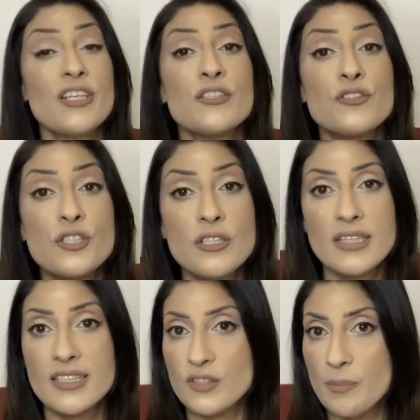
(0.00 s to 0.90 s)
and there's good
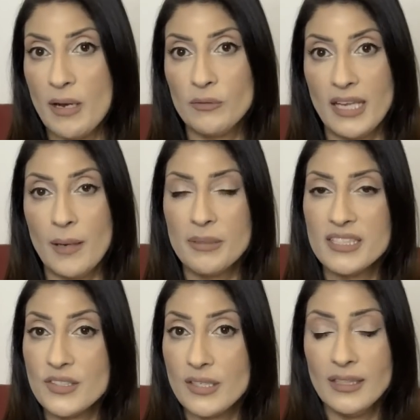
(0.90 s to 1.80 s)
things about that
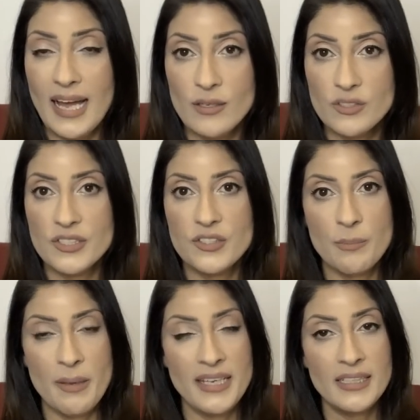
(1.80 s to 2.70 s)
because it allows us to
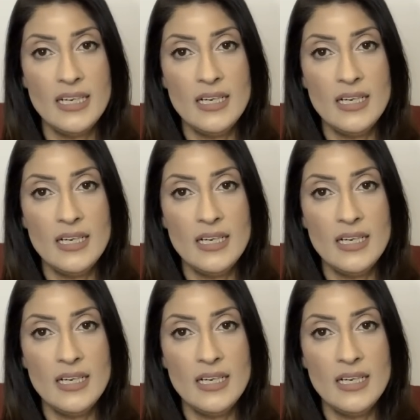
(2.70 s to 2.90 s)
make